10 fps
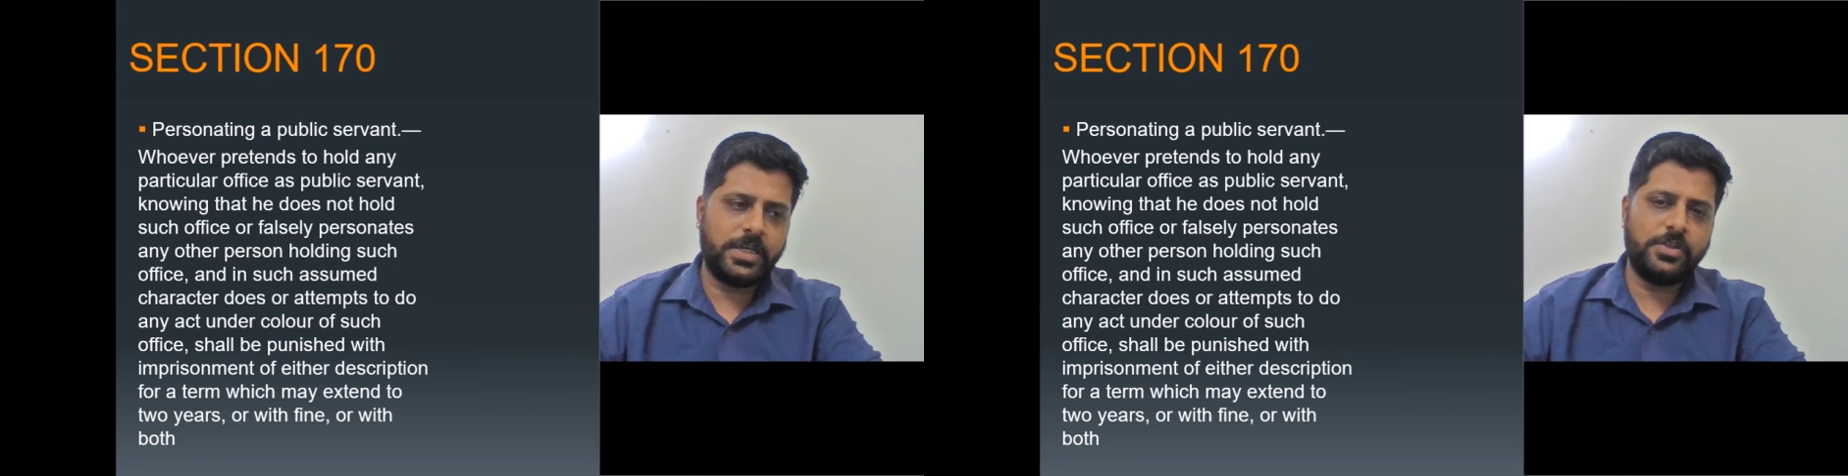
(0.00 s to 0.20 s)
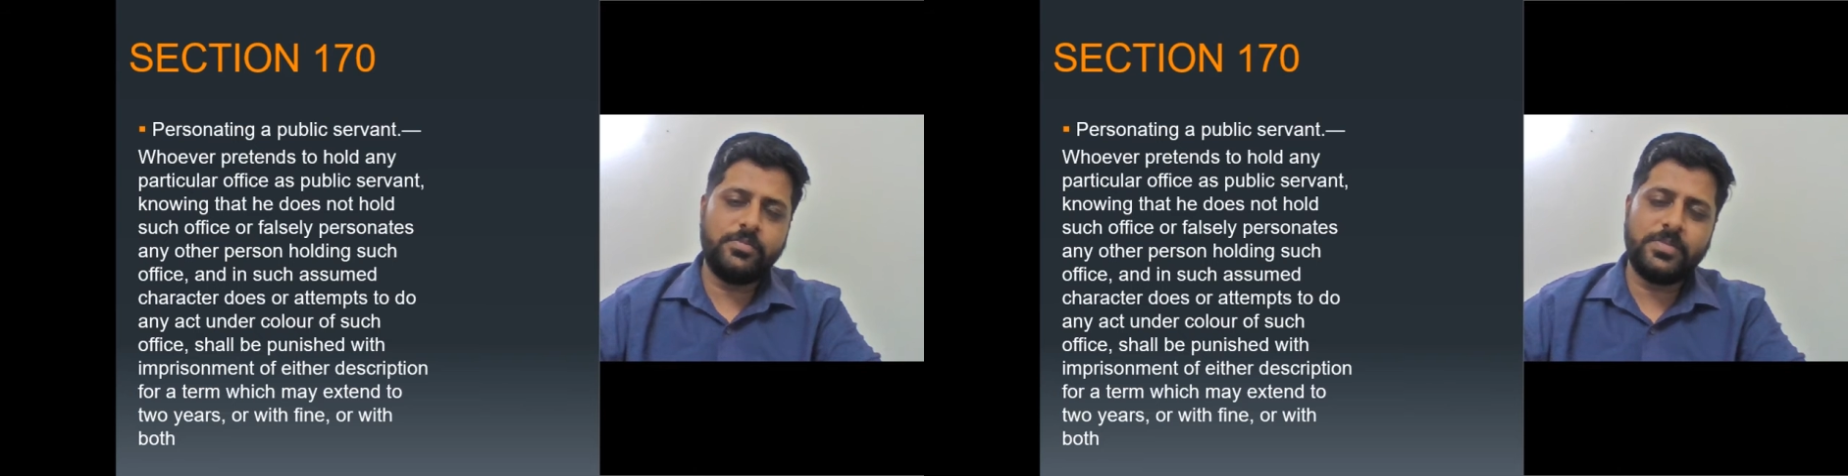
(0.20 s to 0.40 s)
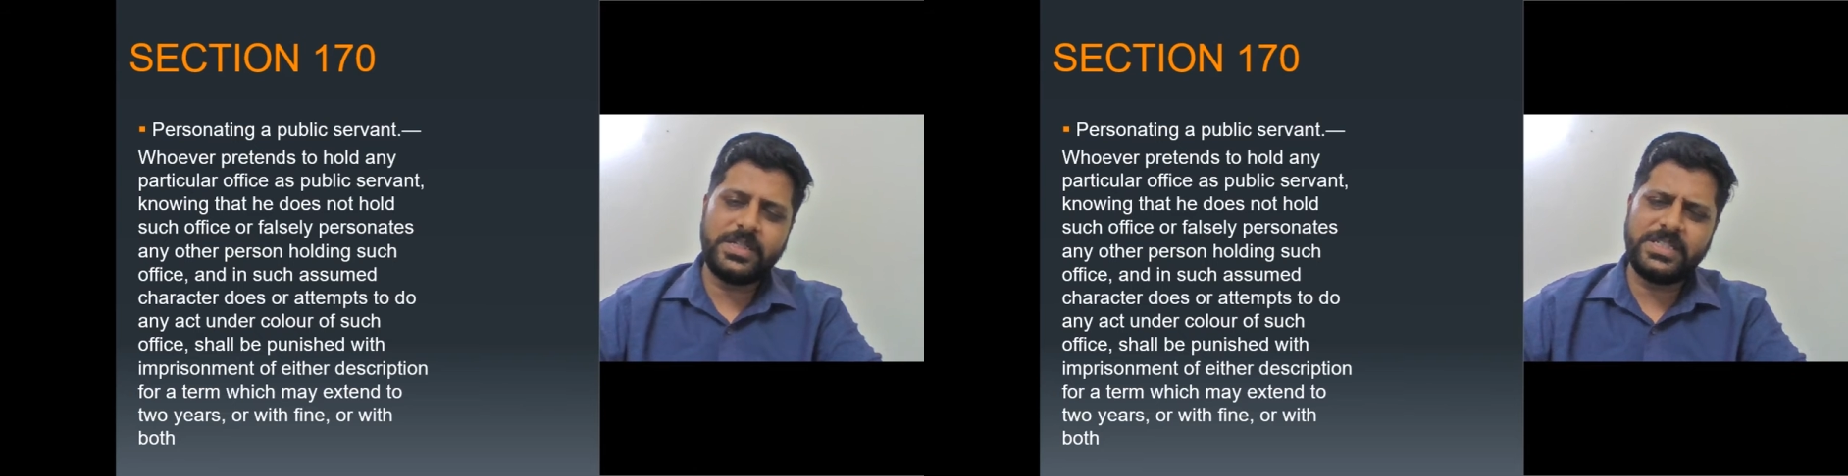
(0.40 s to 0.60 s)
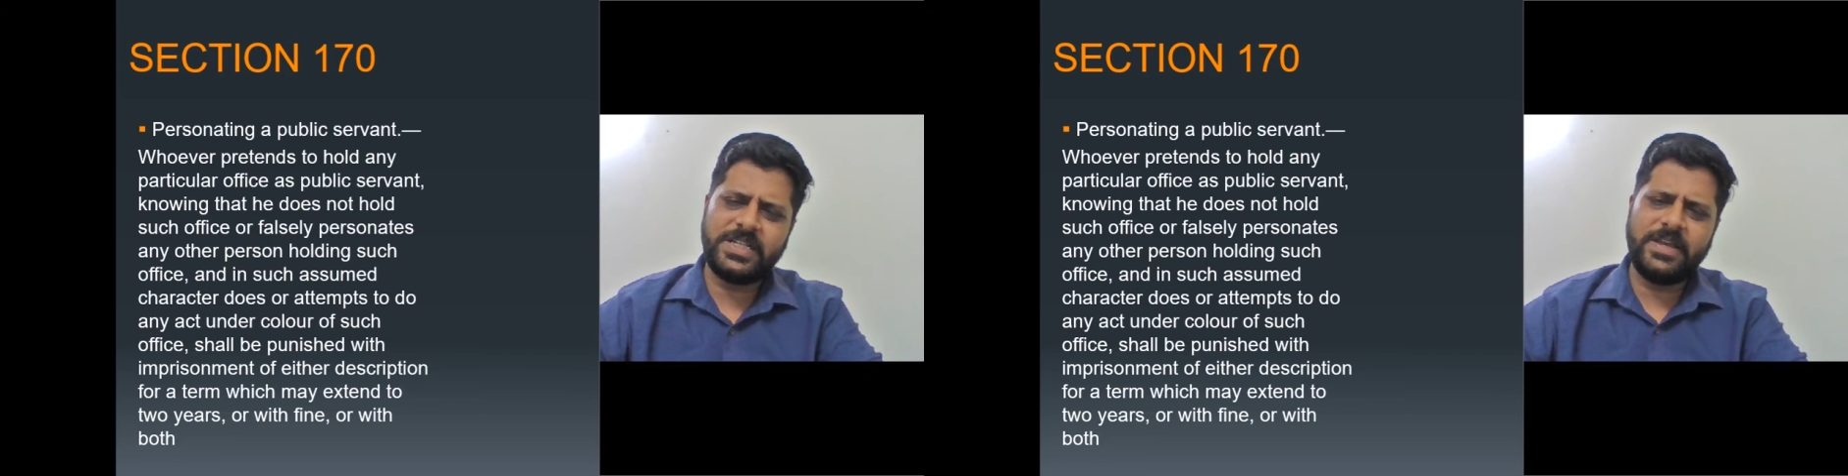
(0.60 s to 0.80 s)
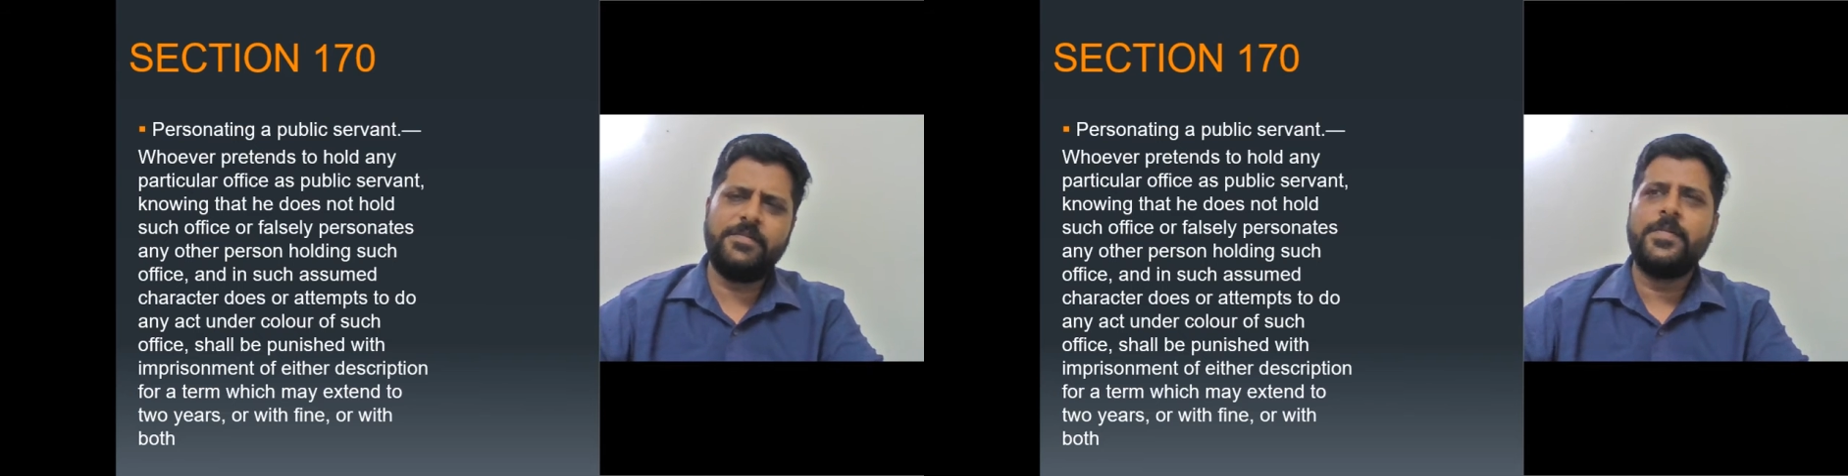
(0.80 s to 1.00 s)
You must
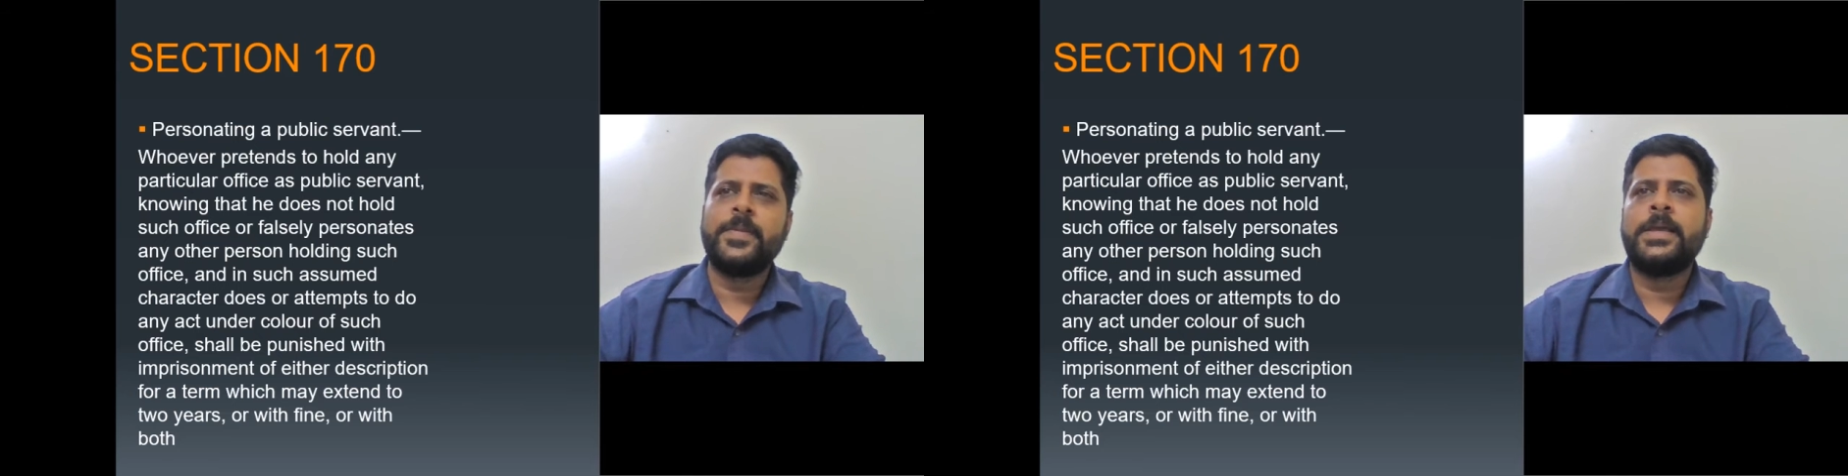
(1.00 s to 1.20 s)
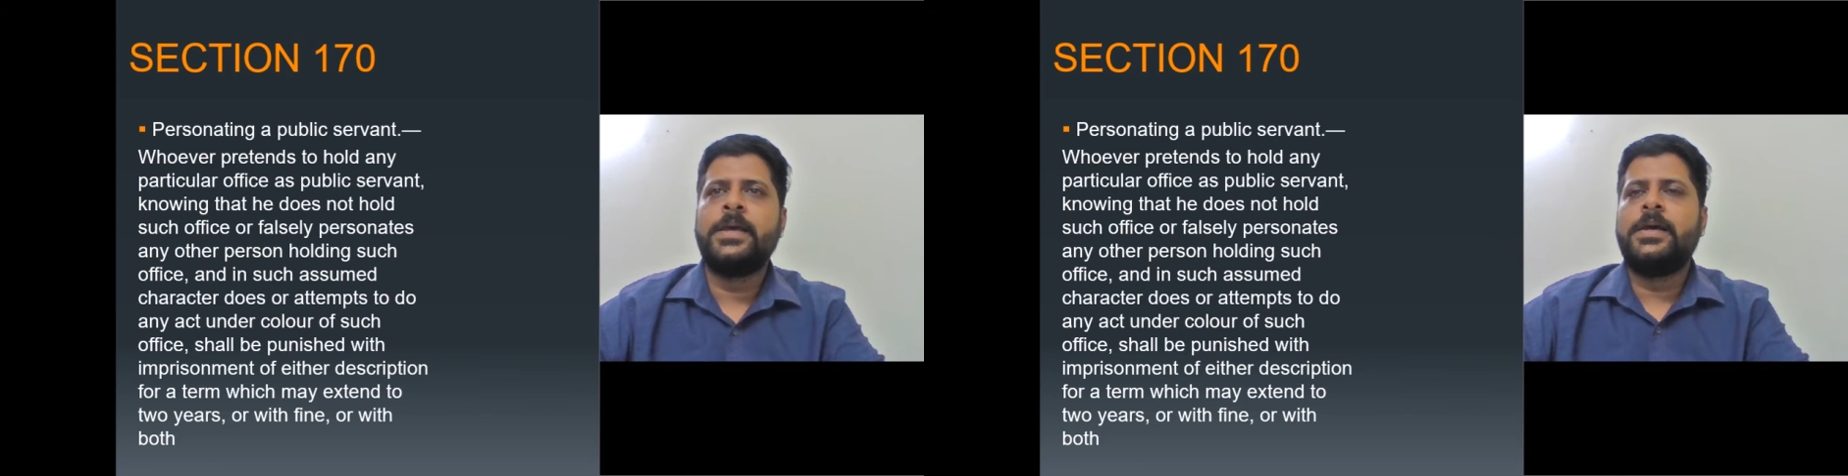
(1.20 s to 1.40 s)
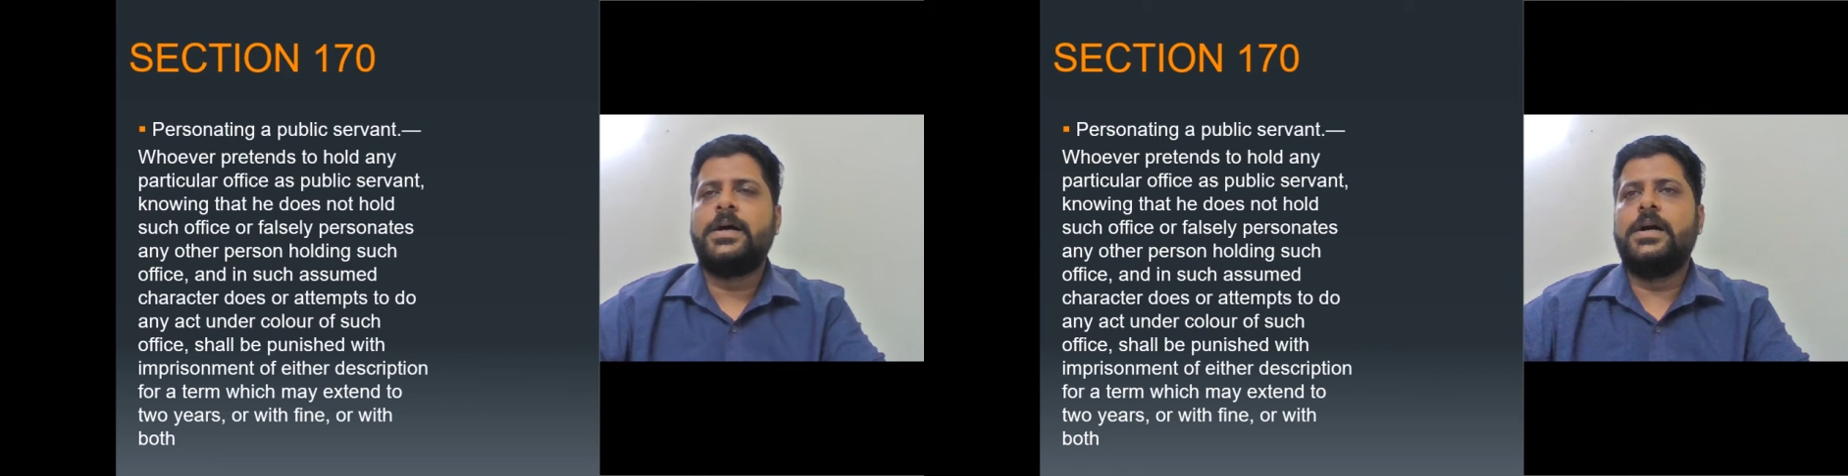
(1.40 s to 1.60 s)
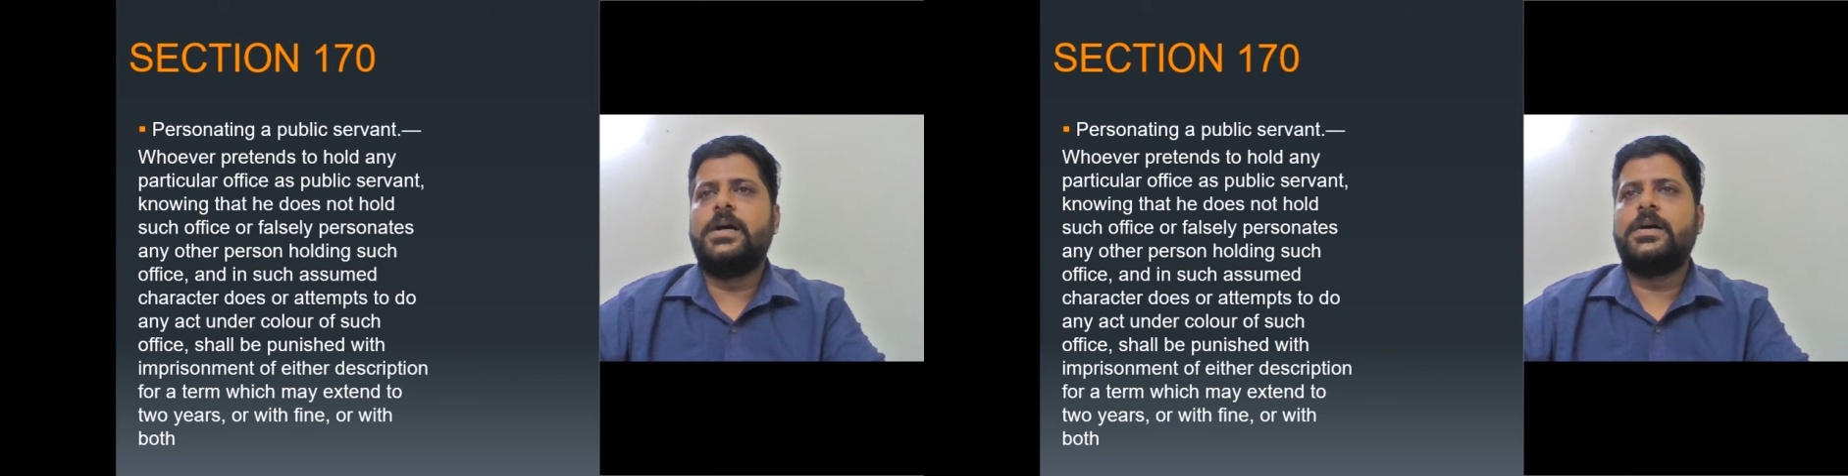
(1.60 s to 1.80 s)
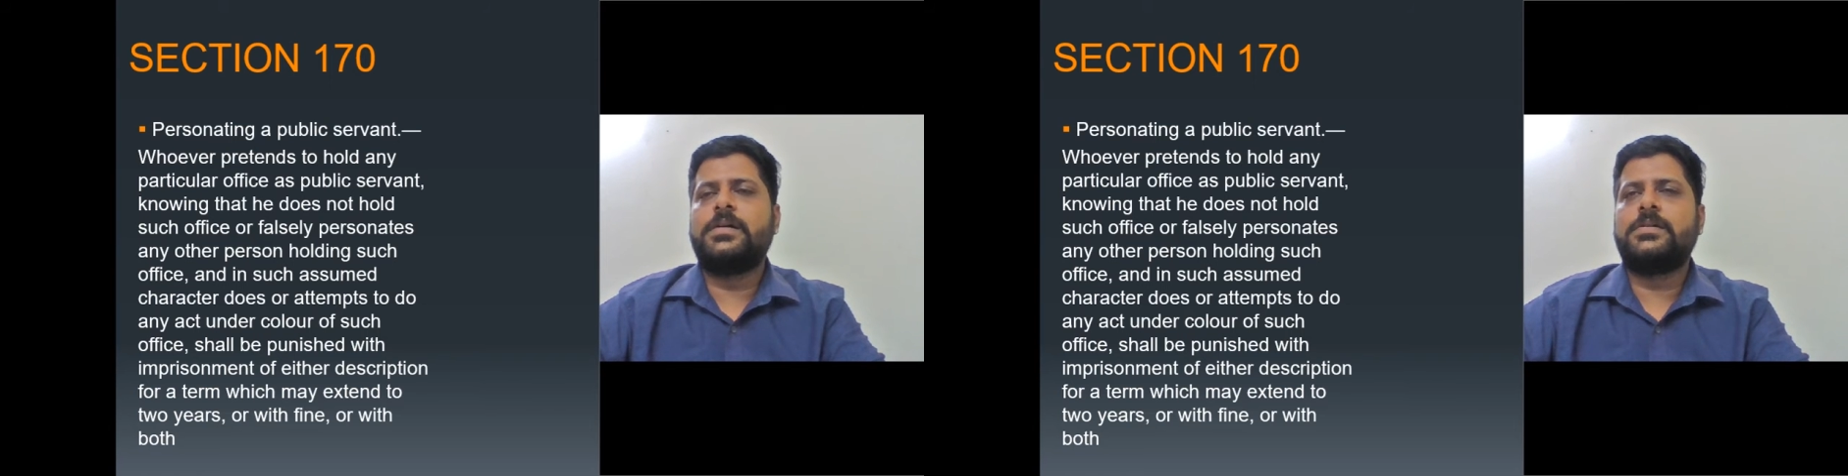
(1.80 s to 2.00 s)
have
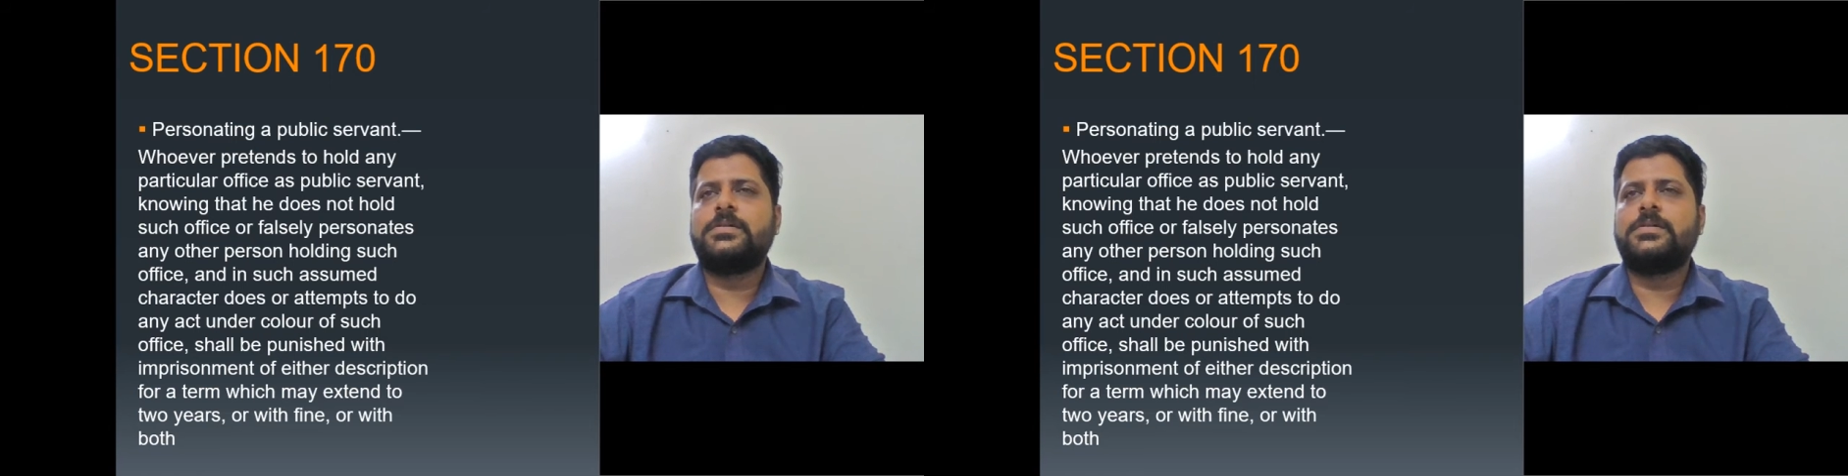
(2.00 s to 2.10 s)
uh,